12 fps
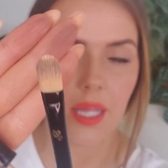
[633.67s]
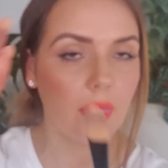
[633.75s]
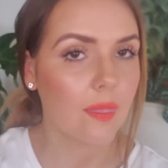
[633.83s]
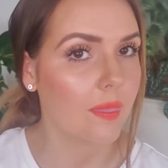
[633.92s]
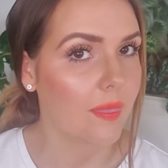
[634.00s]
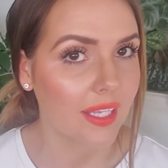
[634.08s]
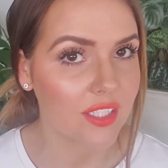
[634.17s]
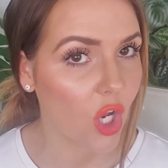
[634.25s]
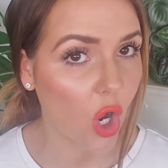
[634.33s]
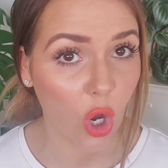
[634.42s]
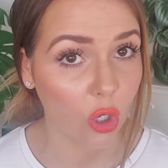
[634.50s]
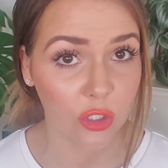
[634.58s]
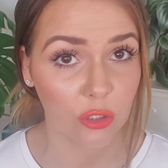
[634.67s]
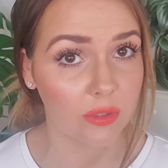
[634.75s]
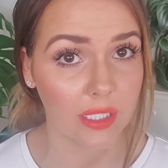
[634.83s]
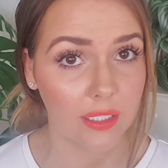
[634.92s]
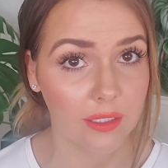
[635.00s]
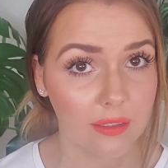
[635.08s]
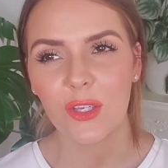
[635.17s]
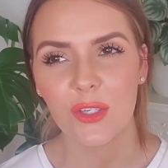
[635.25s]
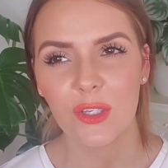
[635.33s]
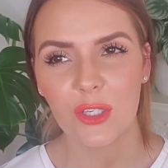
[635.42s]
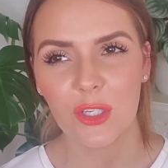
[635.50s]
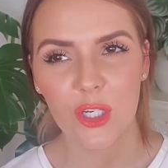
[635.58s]
that's all you need.
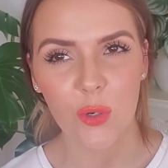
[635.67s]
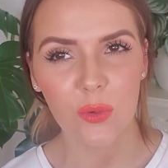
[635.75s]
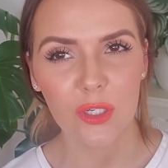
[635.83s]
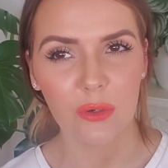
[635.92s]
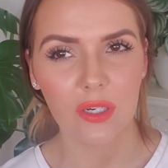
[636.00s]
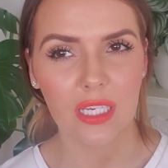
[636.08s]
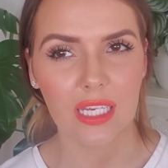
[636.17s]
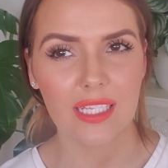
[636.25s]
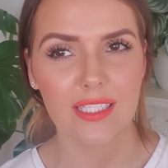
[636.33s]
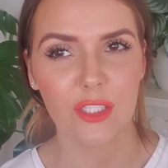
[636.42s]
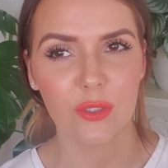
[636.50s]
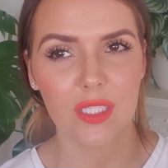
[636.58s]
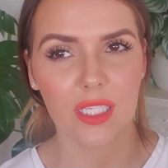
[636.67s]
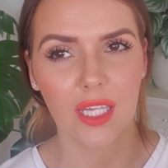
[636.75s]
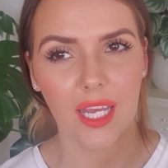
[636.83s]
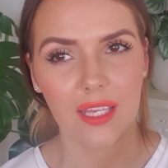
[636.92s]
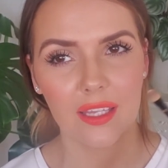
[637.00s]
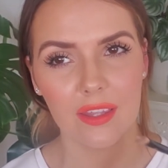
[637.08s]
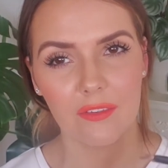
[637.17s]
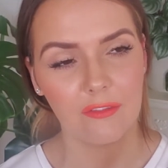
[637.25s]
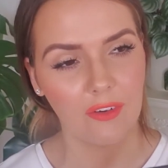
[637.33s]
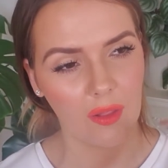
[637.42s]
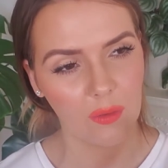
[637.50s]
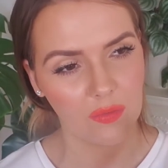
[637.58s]
You know when you were kids and you did like the
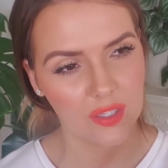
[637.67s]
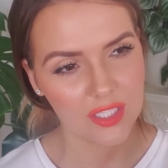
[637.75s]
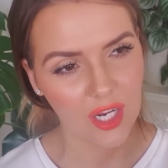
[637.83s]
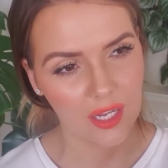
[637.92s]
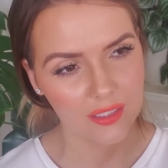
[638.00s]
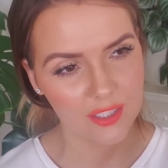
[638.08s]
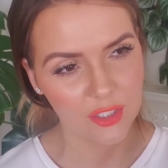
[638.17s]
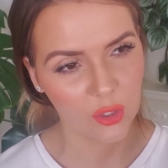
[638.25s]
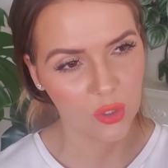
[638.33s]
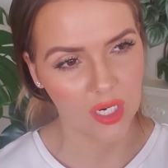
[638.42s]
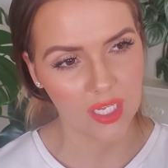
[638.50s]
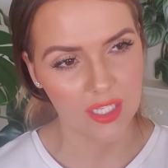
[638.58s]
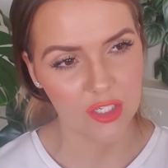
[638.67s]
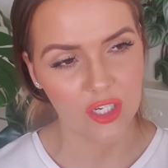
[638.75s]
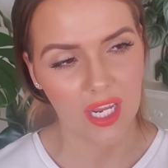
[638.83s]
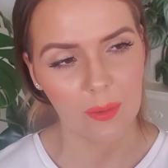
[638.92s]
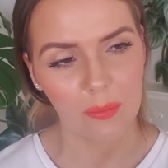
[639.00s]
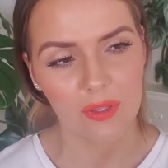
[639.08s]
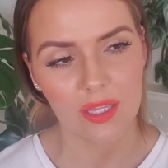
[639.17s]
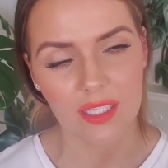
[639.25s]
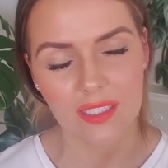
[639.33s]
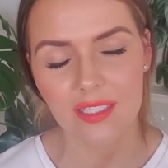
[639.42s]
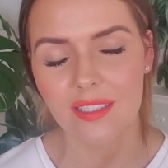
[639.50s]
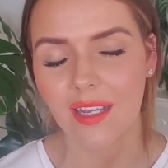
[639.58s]
follow the dots to create the shape? This
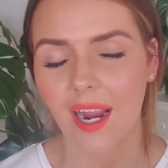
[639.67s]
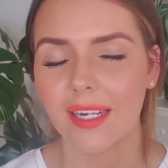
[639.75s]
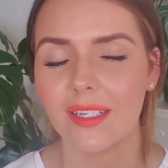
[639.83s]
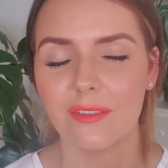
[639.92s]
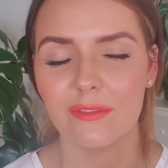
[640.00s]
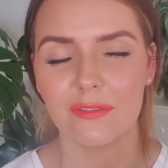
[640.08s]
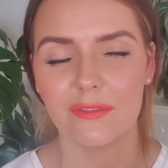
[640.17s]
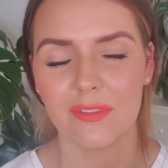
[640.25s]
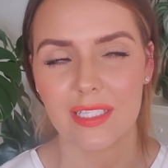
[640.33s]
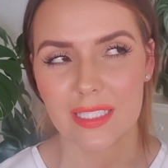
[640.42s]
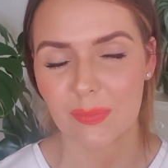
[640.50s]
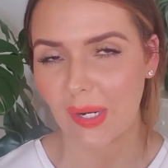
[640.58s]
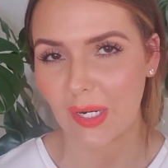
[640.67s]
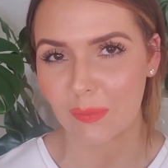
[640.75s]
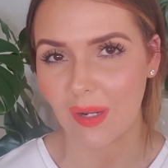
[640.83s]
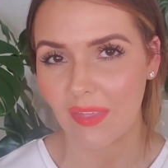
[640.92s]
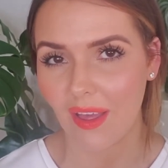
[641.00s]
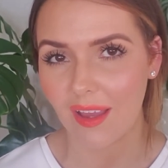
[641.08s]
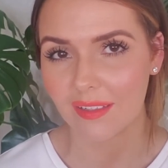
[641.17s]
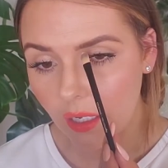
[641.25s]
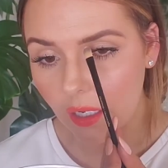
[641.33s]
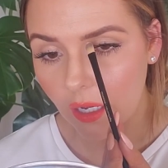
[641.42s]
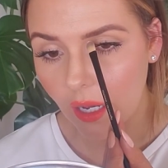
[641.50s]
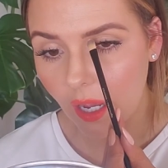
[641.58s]
is kind of inspired by that.
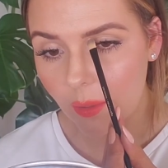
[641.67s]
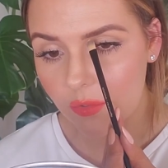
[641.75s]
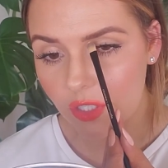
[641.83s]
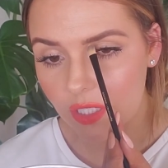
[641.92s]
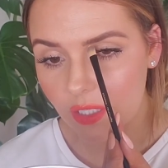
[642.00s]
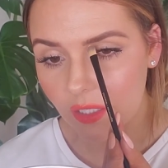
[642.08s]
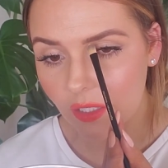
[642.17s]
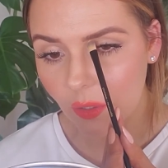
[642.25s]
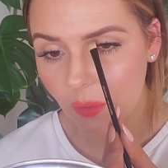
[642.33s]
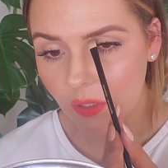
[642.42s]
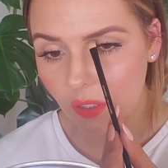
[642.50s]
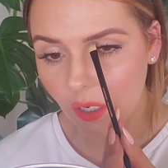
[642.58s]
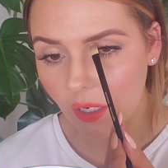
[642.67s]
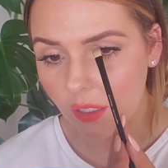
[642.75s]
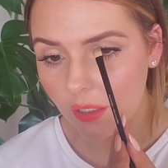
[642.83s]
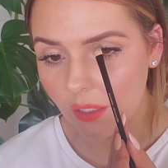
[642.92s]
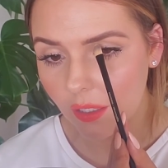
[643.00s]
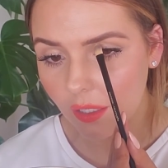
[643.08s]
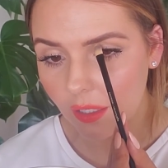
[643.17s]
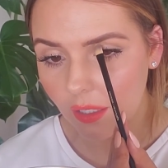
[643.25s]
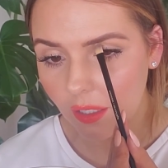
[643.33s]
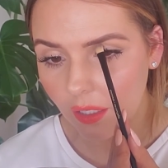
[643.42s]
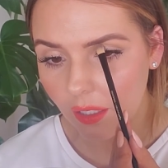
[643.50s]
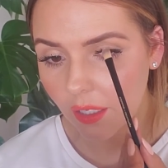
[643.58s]
I'm just gonna go along
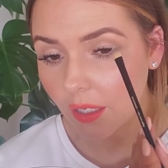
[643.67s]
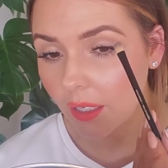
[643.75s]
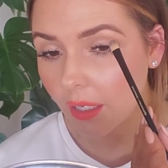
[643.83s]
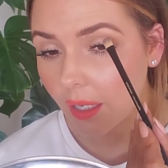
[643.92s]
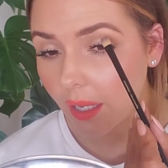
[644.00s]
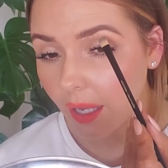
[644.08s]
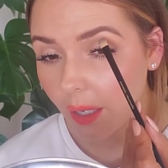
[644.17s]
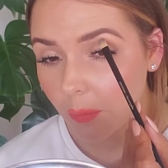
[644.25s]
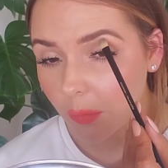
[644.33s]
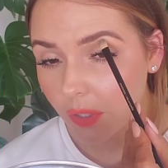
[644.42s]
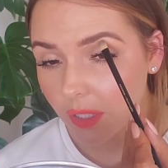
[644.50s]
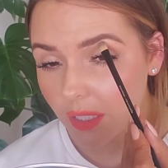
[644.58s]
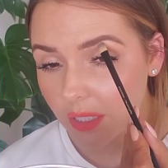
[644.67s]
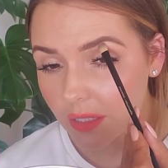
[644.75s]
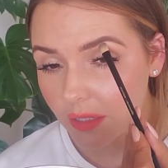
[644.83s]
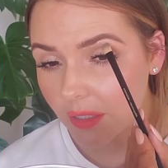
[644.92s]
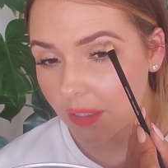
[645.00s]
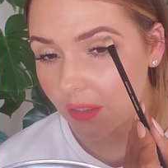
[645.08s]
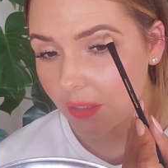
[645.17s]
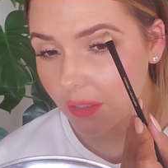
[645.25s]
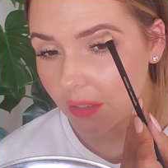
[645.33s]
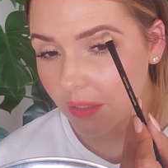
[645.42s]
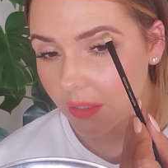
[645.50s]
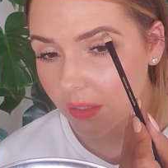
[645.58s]
and put these little
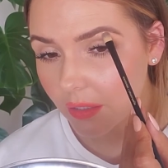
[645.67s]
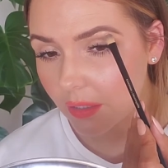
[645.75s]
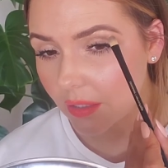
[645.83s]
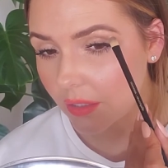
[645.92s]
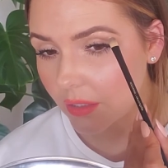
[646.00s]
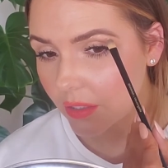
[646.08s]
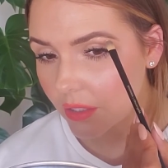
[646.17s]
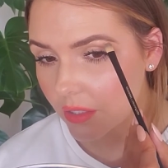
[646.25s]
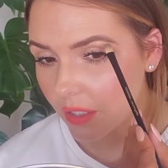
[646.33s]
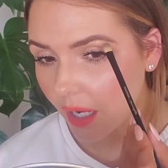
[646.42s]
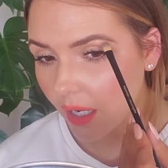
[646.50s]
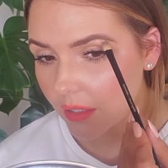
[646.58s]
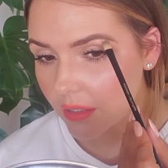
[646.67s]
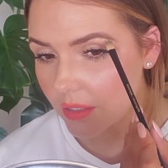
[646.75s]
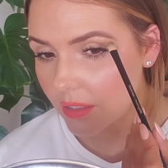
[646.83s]
dots